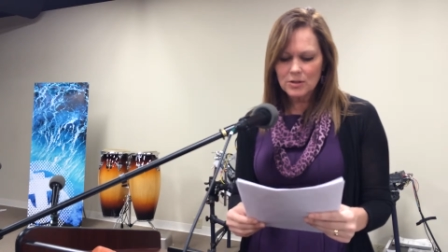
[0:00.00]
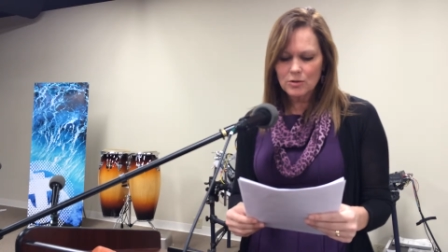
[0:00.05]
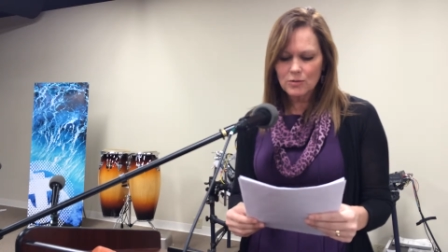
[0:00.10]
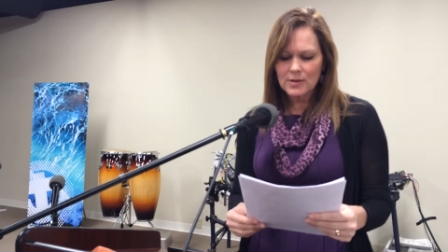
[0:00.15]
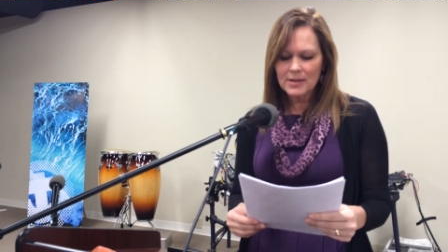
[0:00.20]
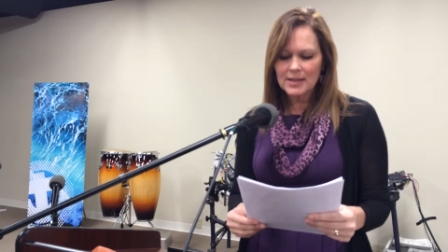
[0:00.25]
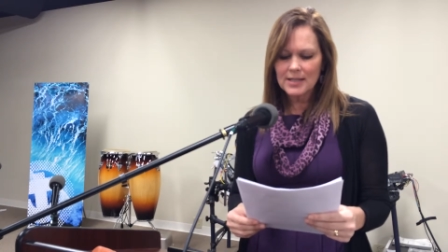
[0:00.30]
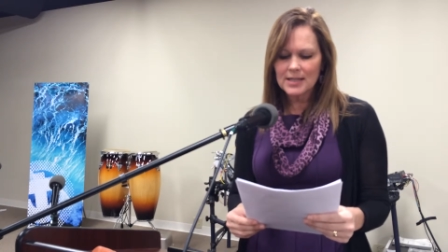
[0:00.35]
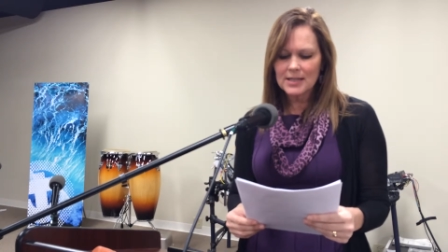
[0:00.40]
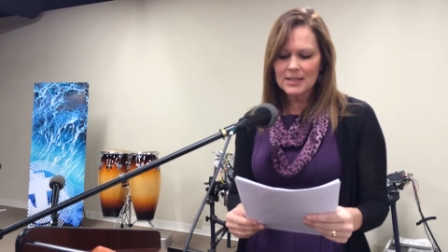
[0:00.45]

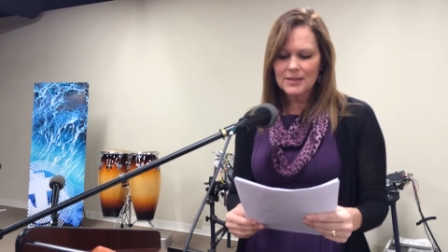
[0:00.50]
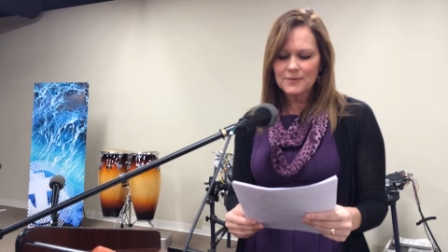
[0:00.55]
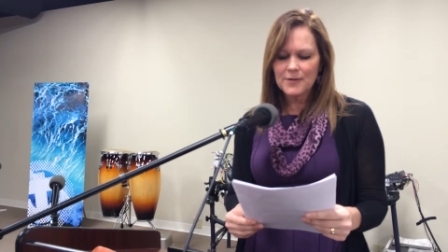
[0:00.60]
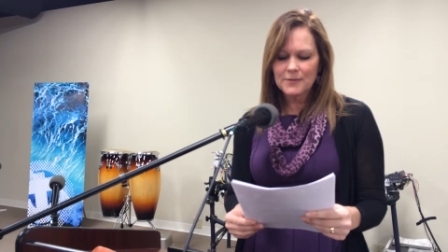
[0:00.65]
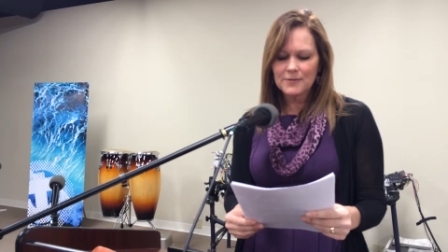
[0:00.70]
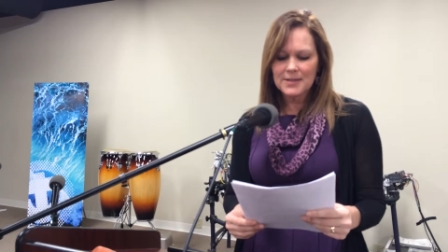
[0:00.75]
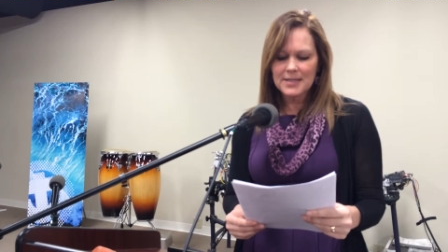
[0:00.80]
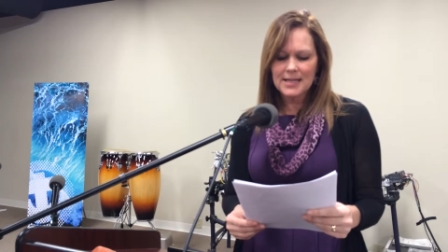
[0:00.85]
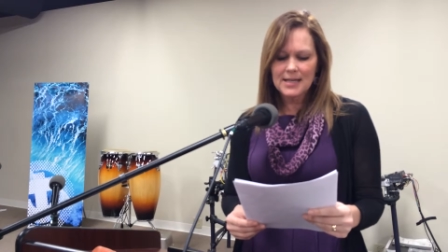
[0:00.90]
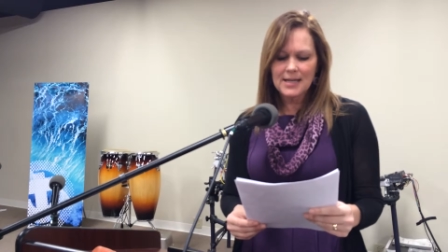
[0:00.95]
Corinthians
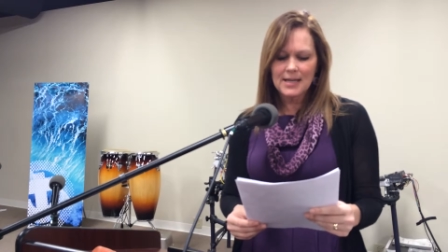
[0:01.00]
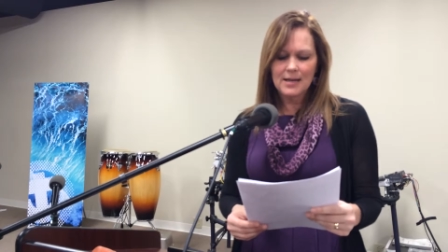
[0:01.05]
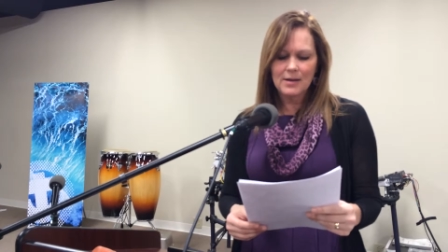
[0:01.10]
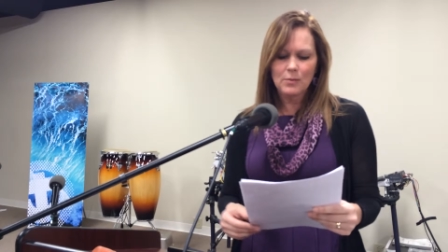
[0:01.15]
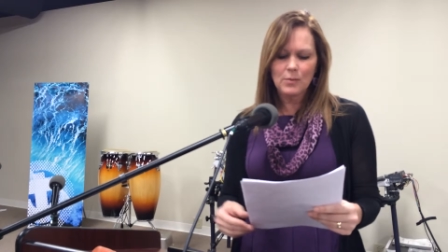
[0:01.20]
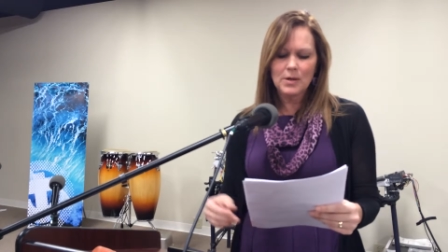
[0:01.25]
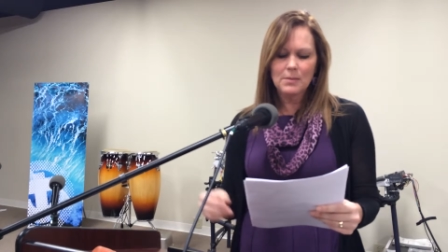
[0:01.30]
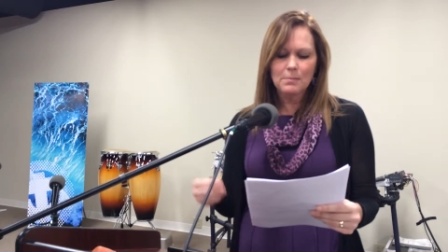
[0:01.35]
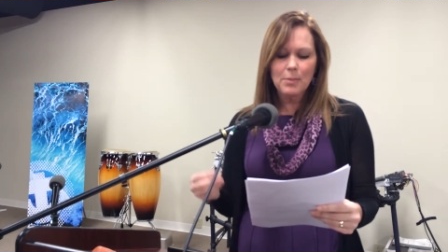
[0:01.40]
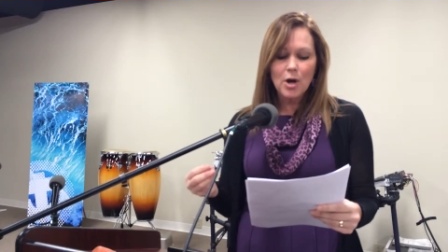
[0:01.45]

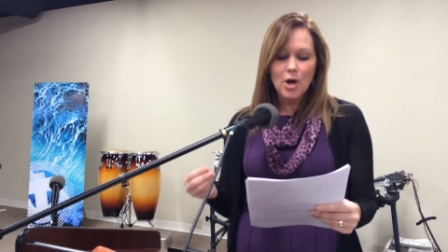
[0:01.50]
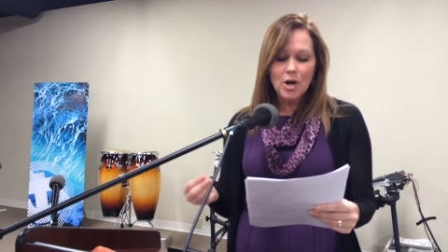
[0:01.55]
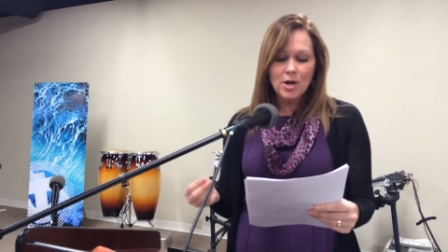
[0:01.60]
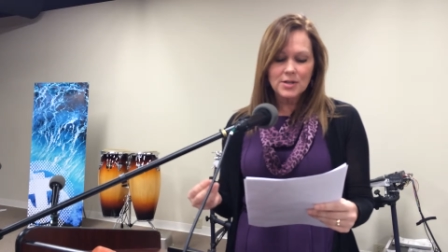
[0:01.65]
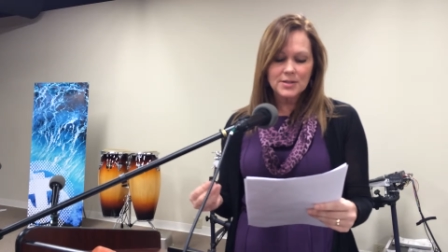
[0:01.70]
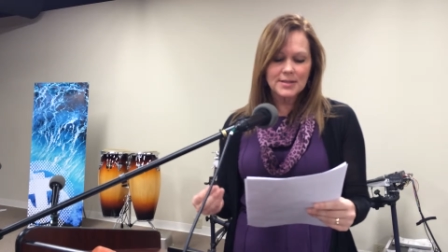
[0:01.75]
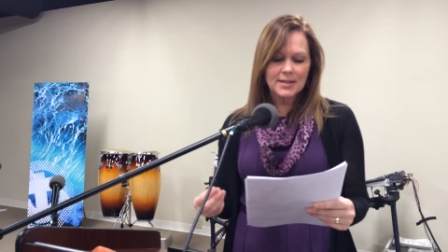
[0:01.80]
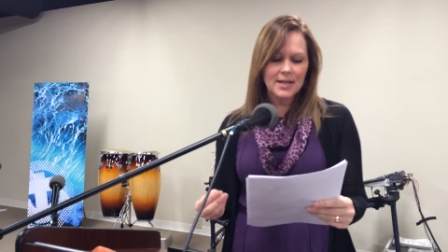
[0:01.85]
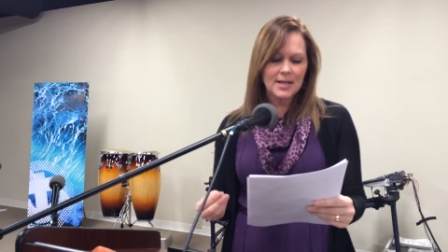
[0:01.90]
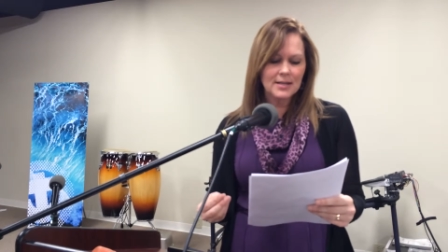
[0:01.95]
15 when
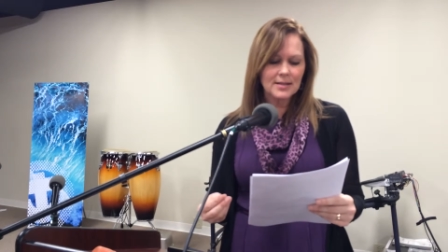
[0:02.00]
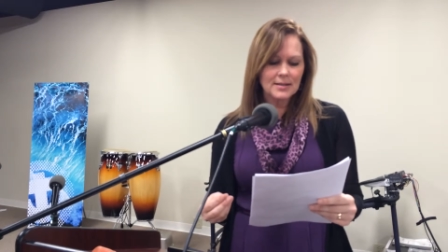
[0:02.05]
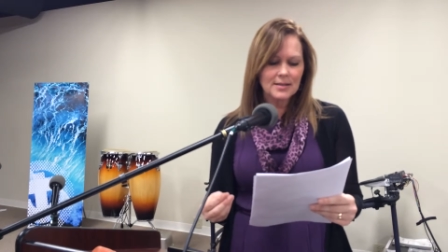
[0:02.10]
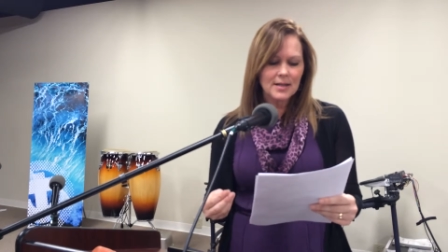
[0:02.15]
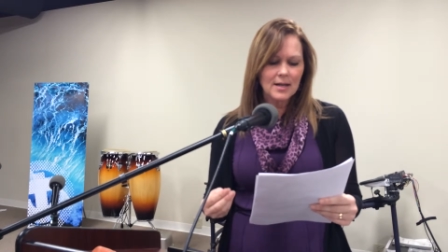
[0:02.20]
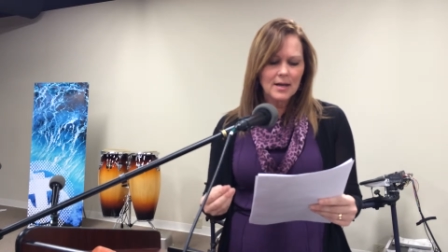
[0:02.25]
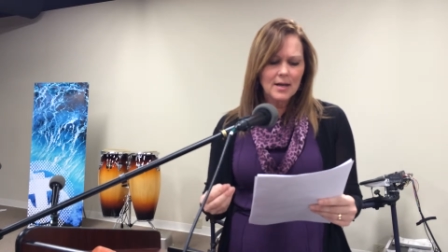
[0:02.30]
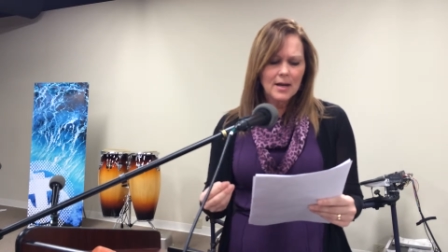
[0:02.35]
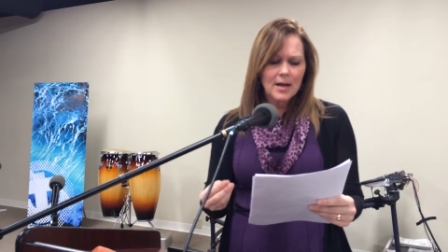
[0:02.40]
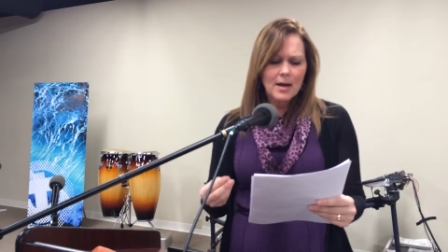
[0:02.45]
Paul says,